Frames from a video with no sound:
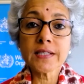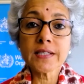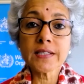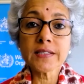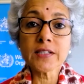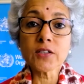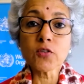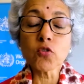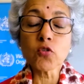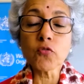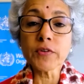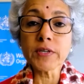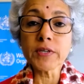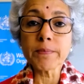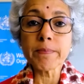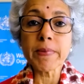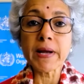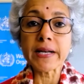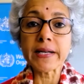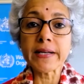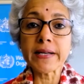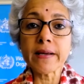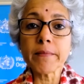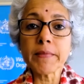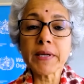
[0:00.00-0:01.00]
the COVID
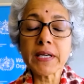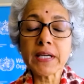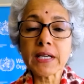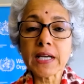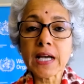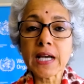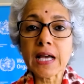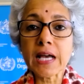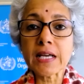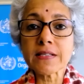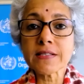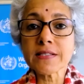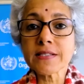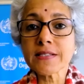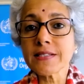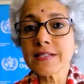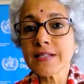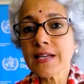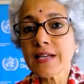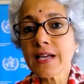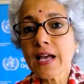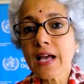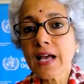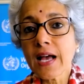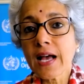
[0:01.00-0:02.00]
pandemic has
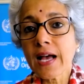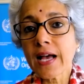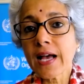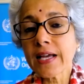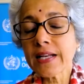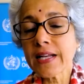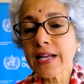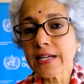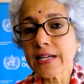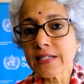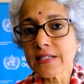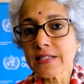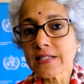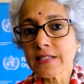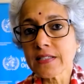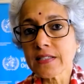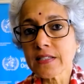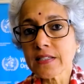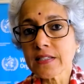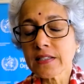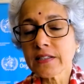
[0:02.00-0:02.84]
highlighted